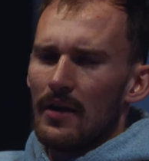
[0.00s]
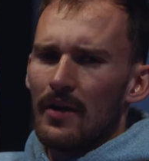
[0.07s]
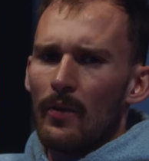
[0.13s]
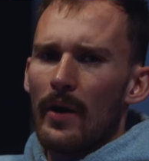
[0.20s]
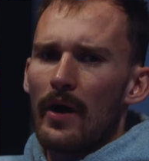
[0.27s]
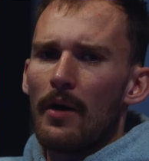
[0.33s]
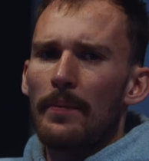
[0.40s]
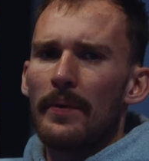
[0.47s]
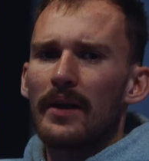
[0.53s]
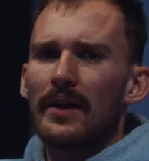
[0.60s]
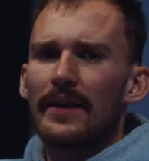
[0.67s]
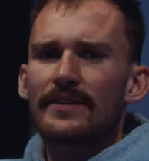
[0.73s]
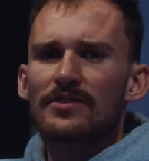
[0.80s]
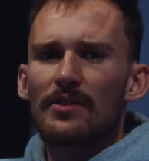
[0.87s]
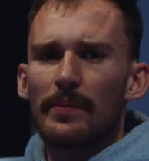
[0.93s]
We're up a
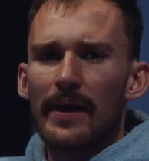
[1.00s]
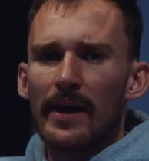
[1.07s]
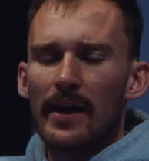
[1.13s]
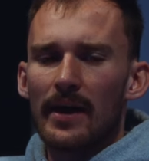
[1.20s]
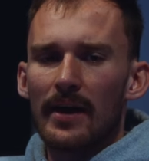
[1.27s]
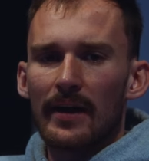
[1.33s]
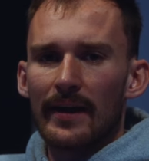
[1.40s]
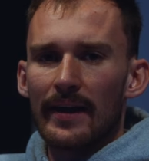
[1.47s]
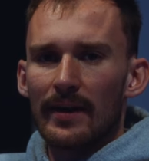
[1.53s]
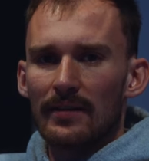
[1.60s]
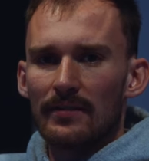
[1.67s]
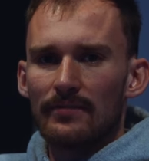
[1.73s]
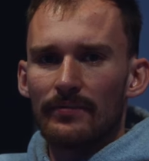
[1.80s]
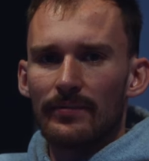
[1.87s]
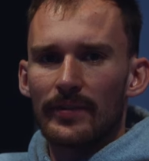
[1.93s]
little bit earlier
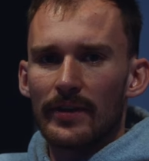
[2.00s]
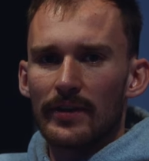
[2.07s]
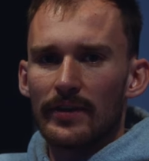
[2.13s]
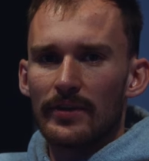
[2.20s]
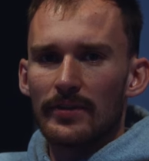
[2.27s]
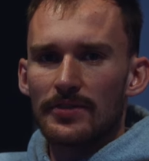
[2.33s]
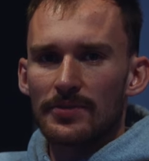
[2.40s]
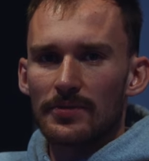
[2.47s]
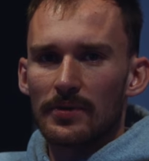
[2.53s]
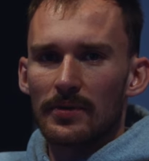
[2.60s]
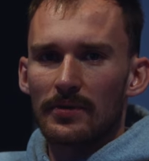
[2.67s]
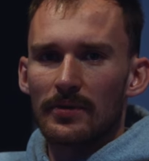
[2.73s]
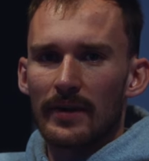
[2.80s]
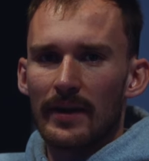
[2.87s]
than usual.